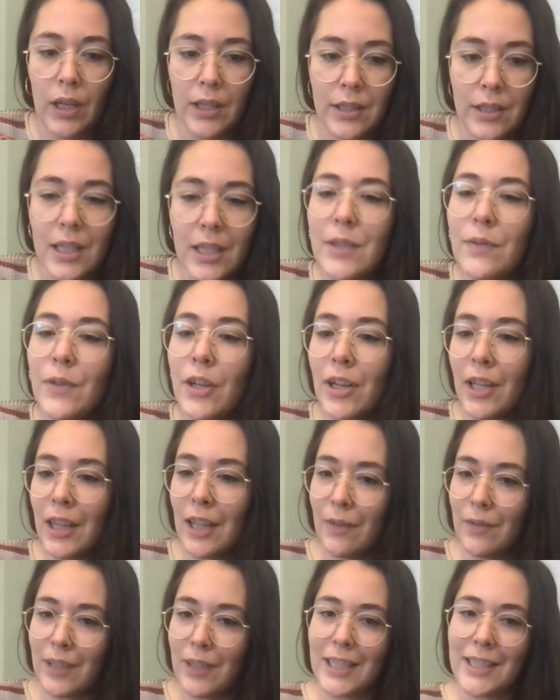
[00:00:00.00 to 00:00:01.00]
It's very
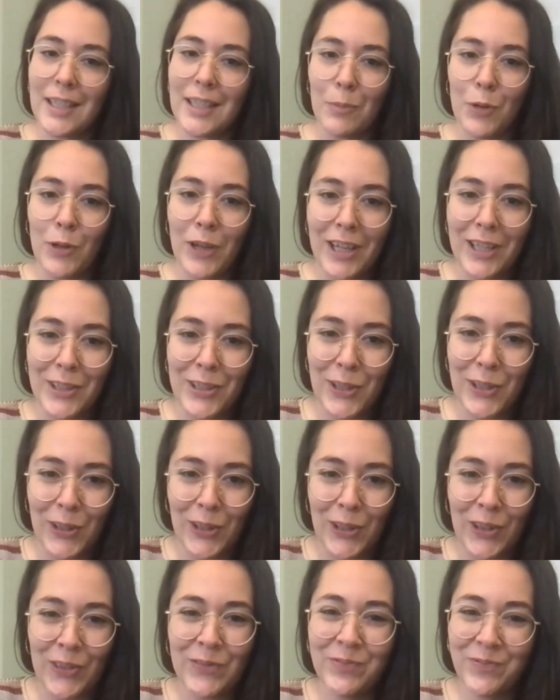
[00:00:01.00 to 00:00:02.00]
lovely summarized on
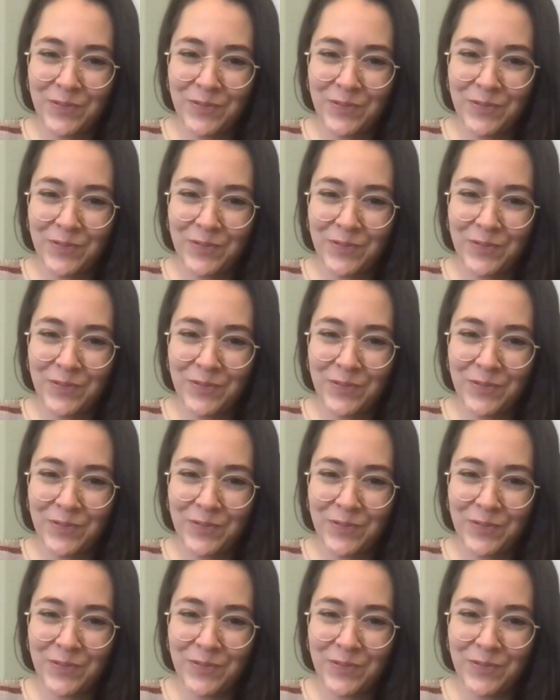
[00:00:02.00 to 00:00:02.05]
there.